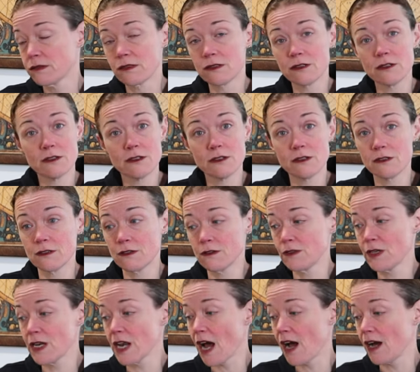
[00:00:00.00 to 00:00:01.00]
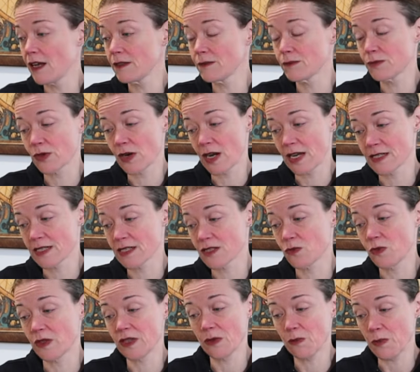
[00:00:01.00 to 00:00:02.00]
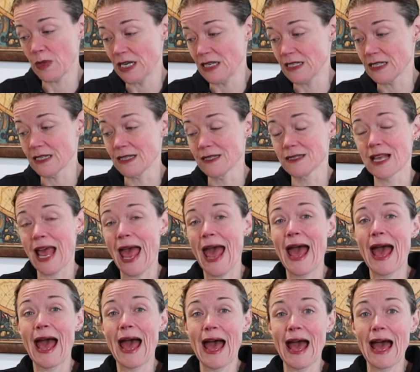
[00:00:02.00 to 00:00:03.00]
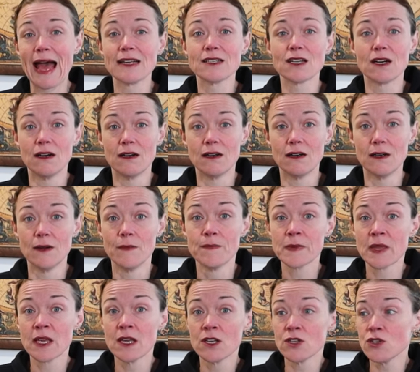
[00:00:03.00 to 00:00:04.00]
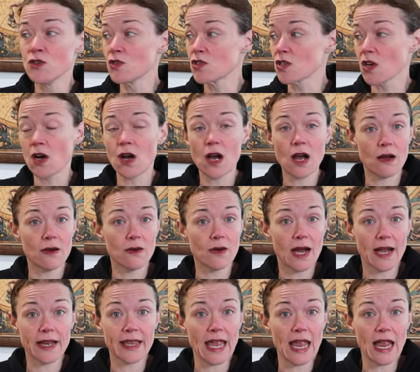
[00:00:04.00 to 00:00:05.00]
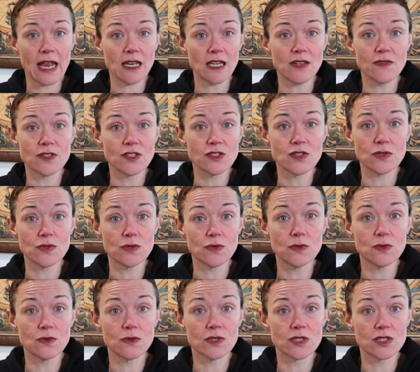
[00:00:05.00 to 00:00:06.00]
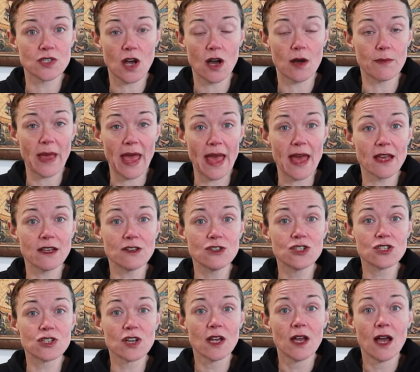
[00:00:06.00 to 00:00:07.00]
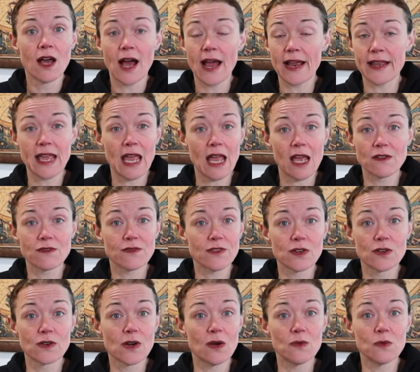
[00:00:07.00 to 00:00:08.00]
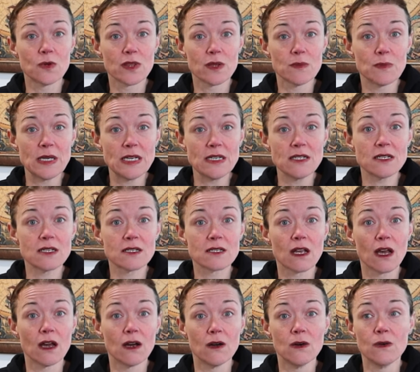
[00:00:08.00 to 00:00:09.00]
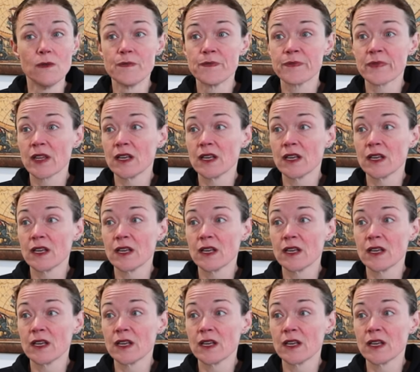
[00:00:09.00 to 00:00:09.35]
whew, not impressed with the pieces at all. You saw how I can't even do the top edge. I can't figure out where the pieces go.